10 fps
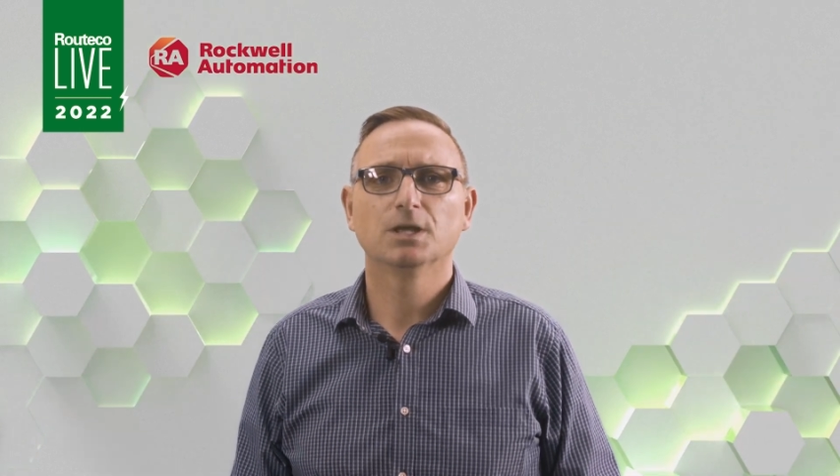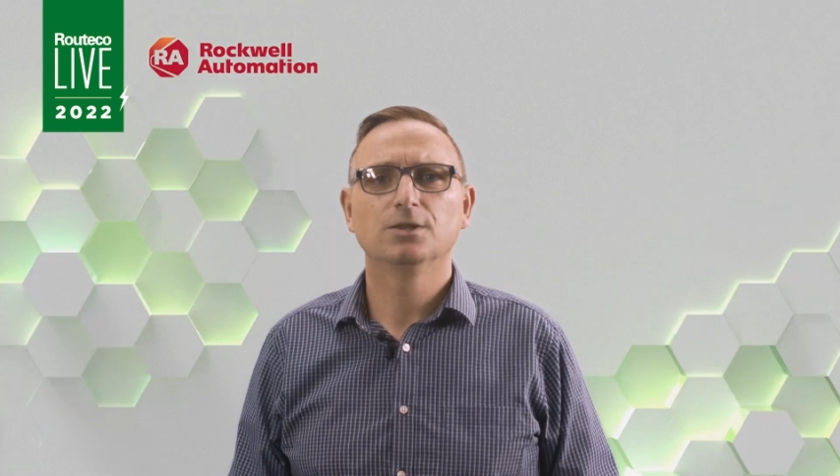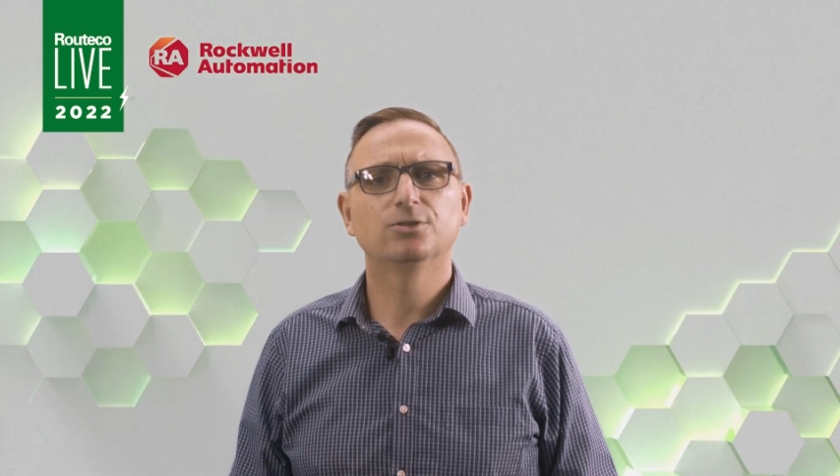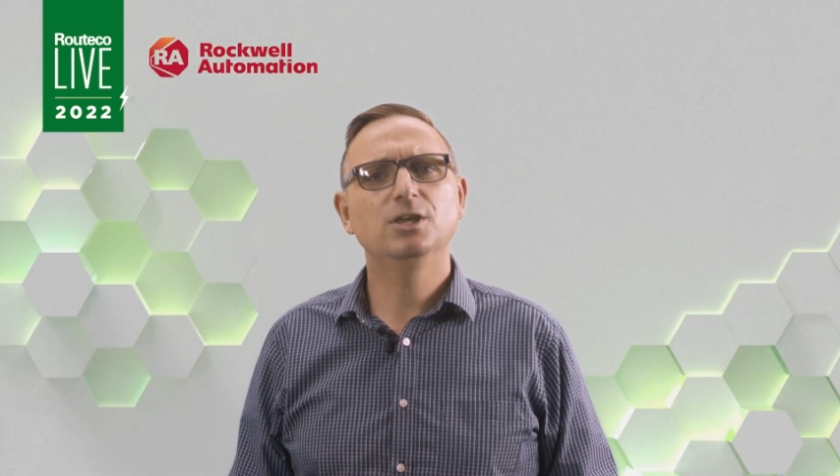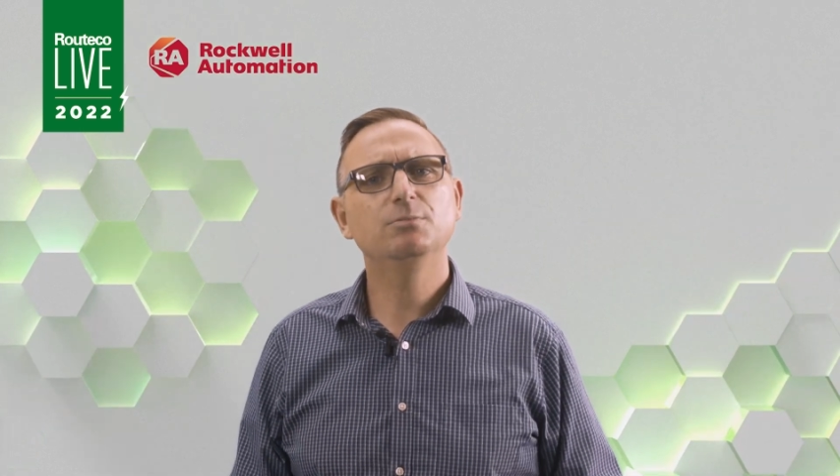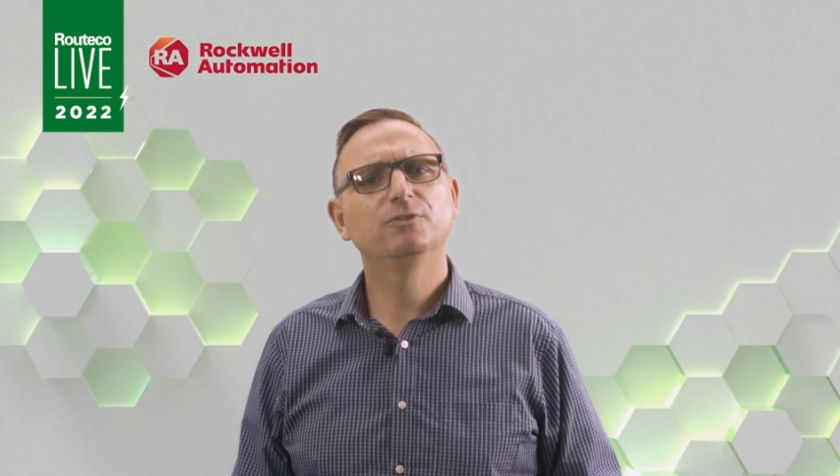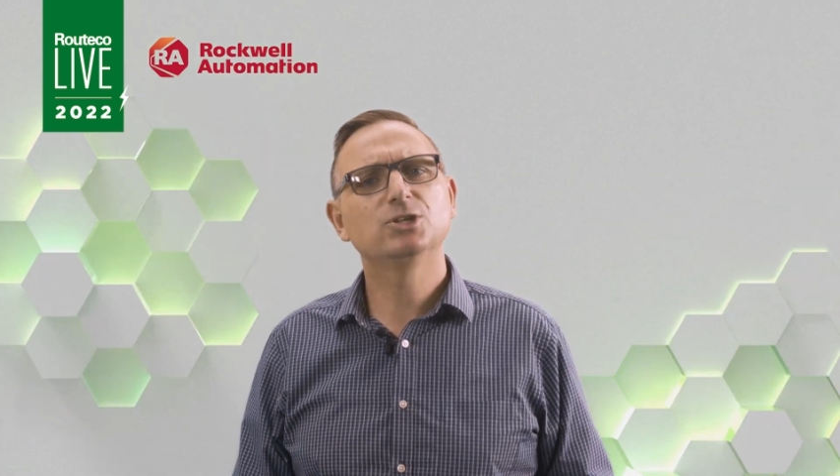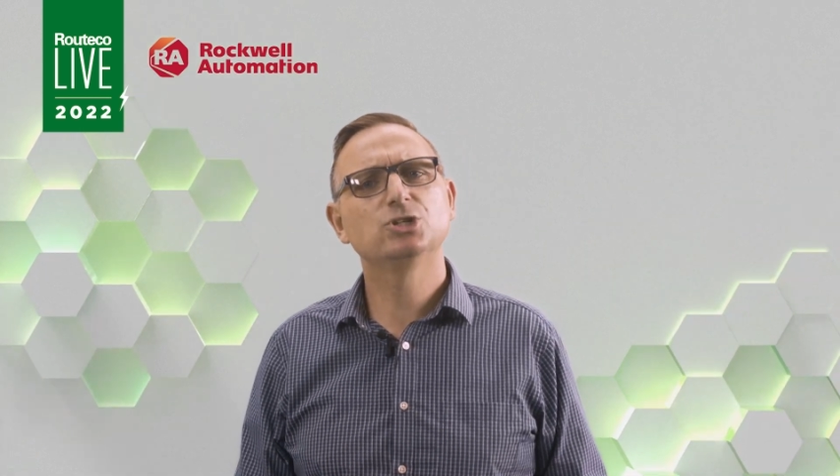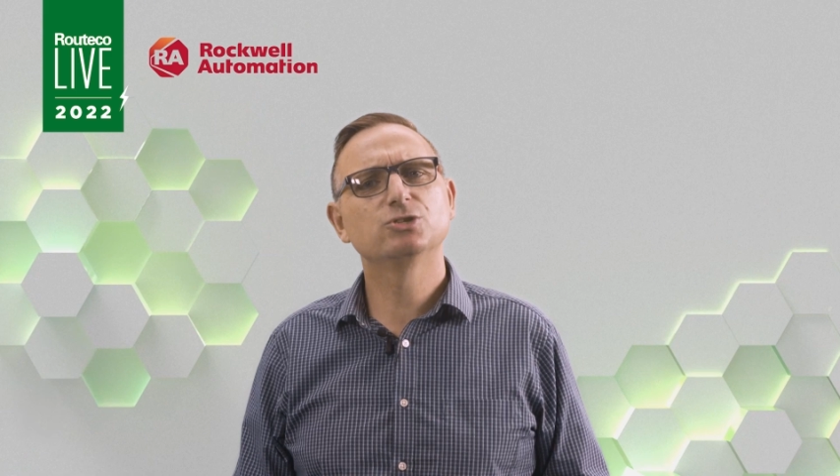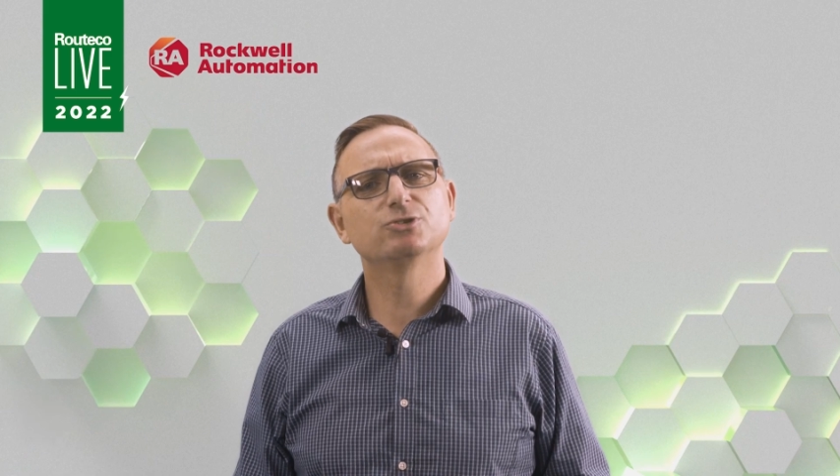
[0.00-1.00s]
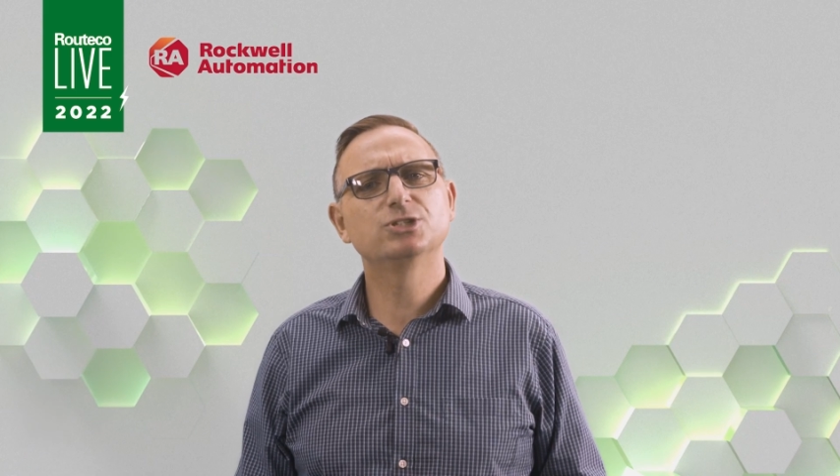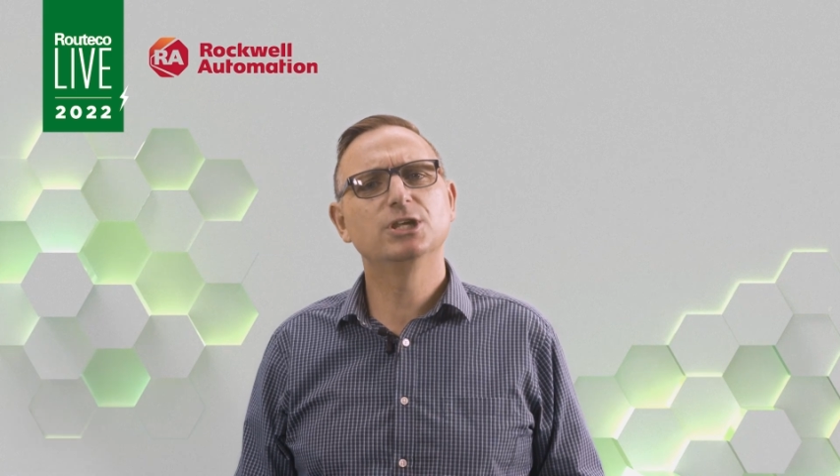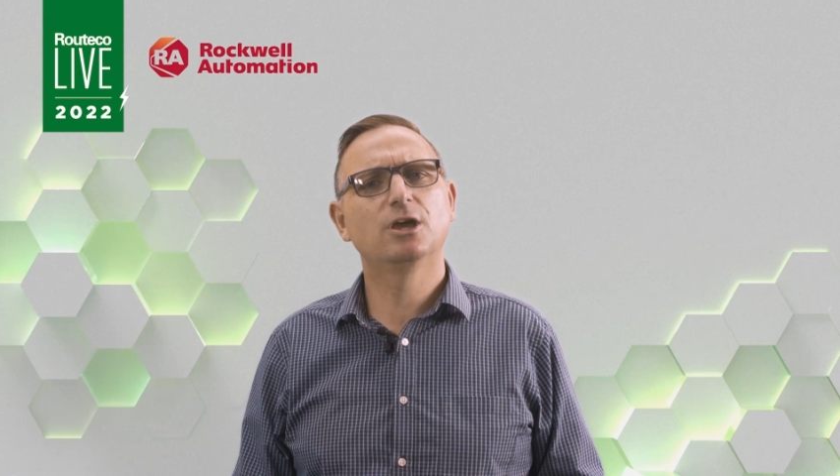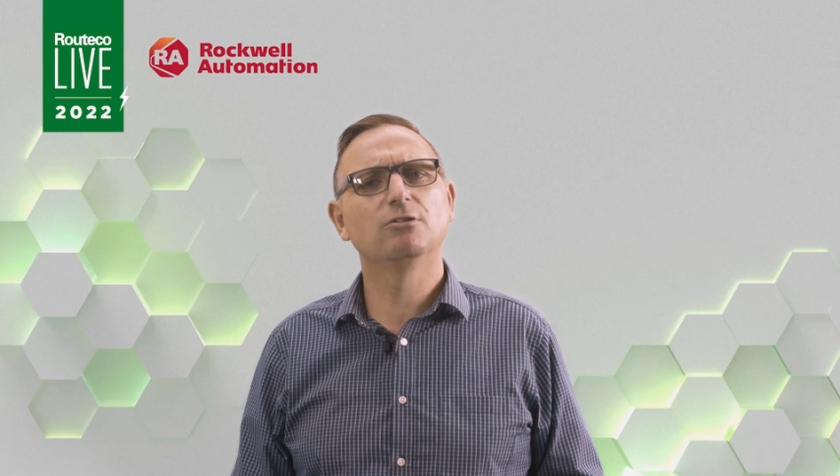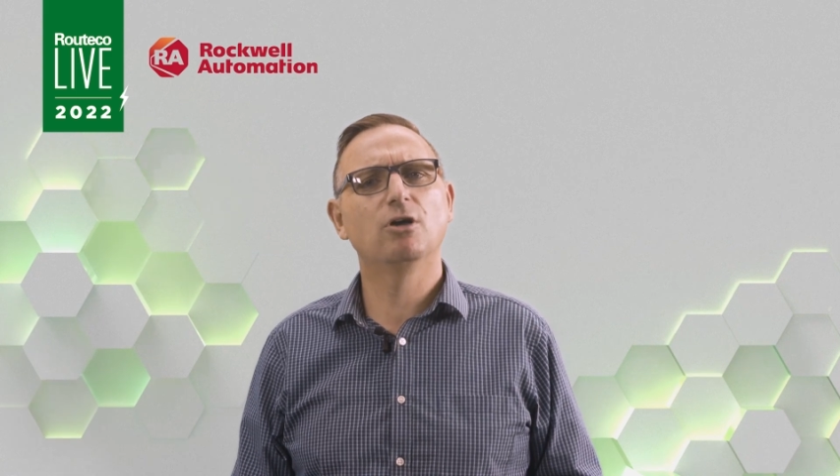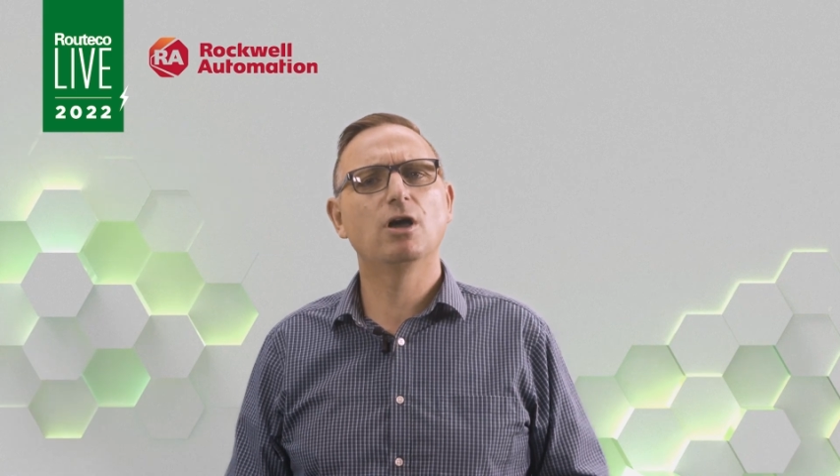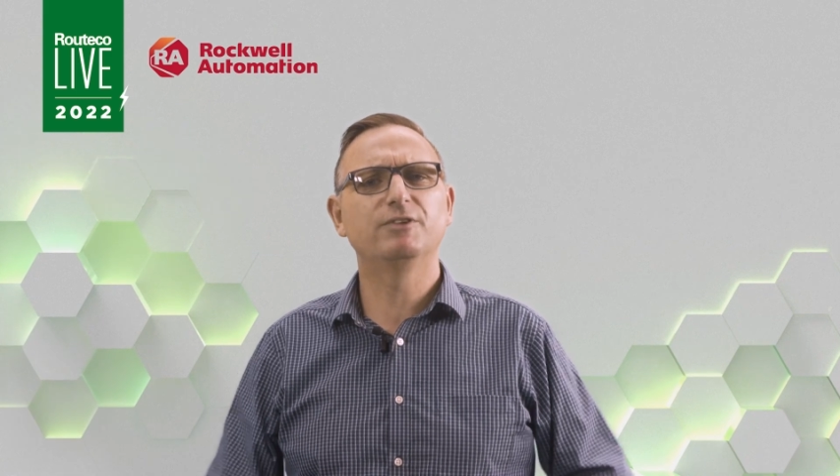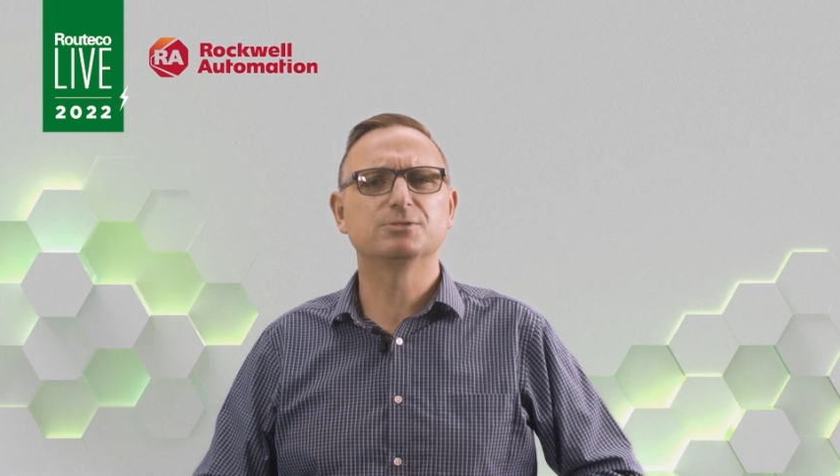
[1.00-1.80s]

The theme of this year's Routeco Live